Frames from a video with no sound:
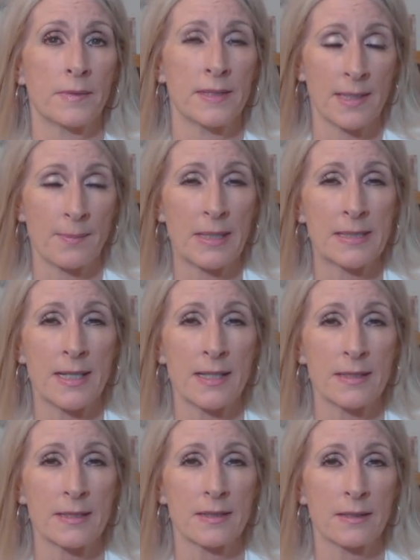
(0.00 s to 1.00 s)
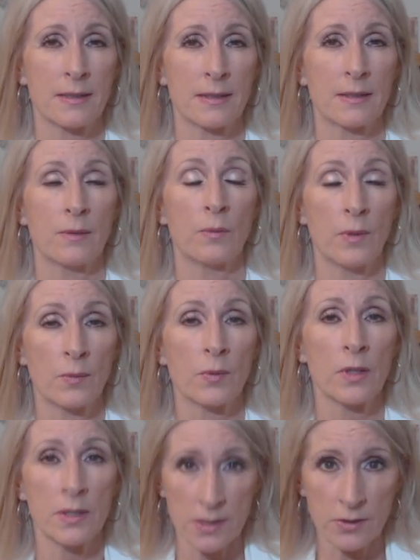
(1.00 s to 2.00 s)
Does that make sense? When
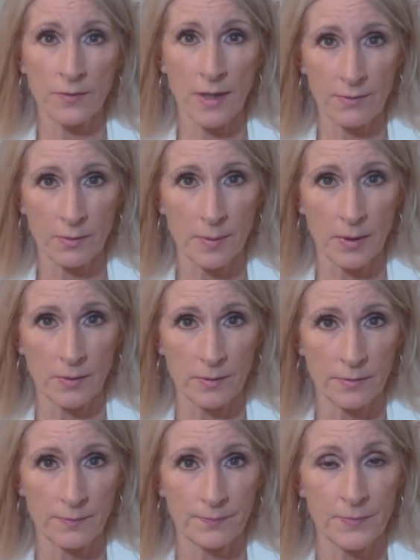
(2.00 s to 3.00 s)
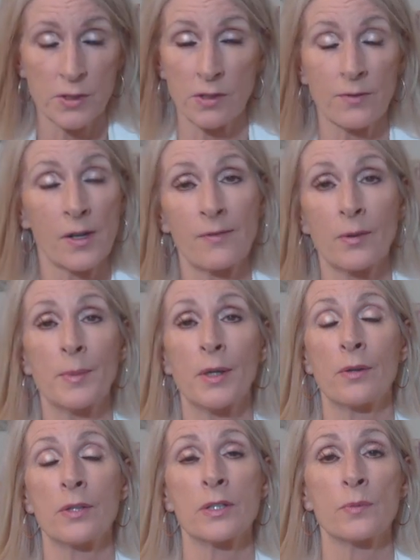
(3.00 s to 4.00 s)
we're in survival mode, Survival
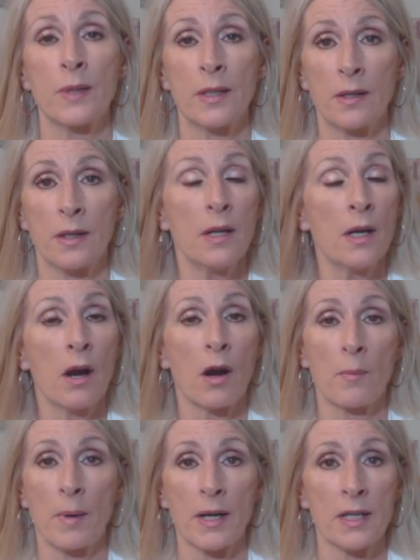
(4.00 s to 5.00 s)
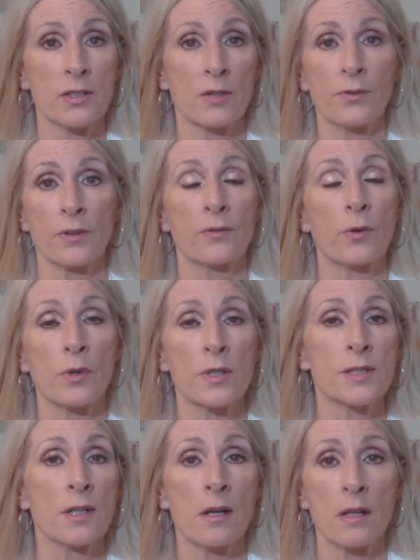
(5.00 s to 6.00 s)
mode is when our bodies are full of
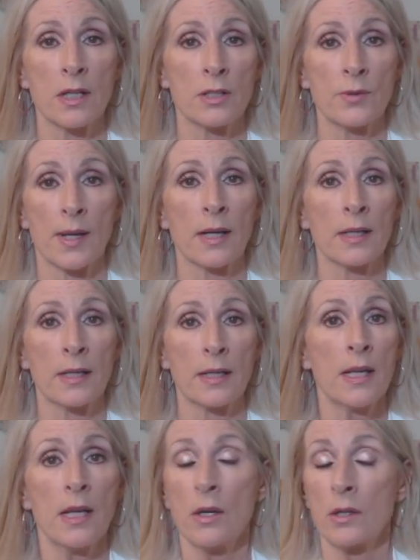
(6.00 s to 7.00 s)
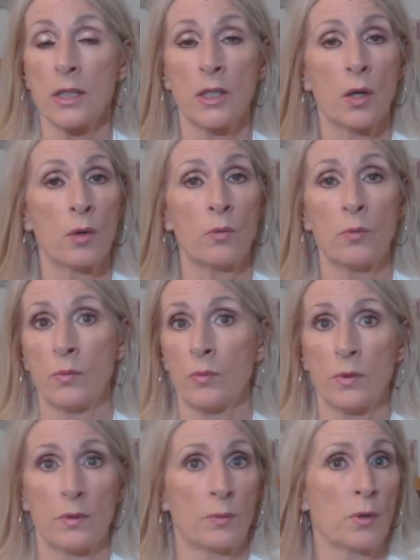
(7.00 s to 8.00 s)
cortisol, adrenaline you know,
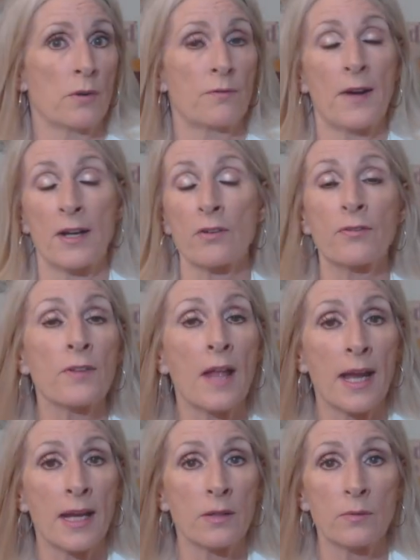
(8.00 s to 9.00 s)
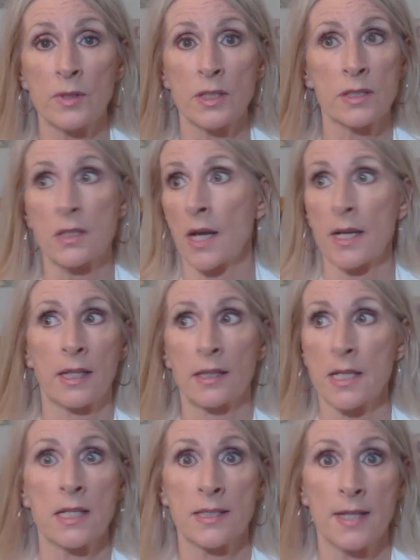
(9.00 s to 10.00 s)
we're in fight or flight. We just got to get
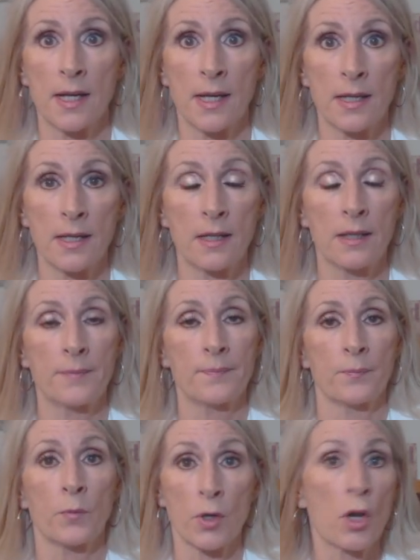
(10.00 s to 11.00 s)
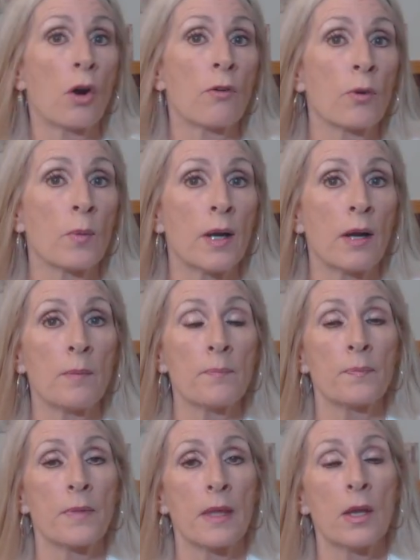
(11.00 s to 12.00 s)
things done. We're in
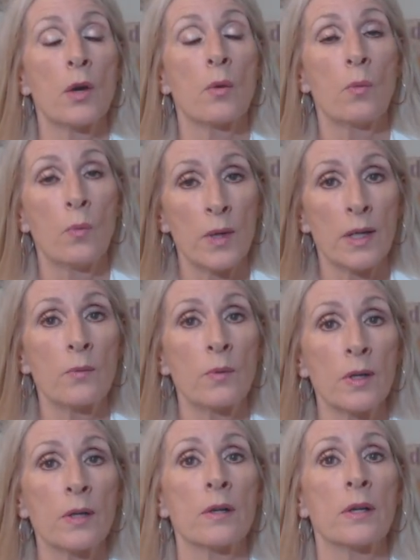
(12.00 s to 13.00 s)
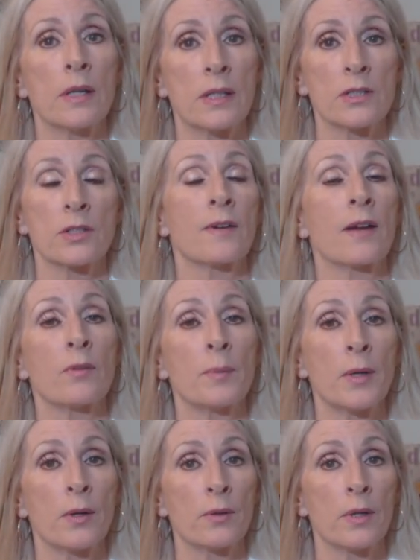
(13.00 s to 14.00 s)
overwhelm. When we're in survival
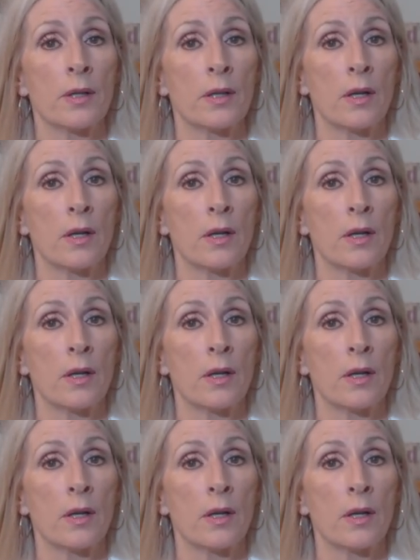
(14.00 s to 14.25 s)
mode,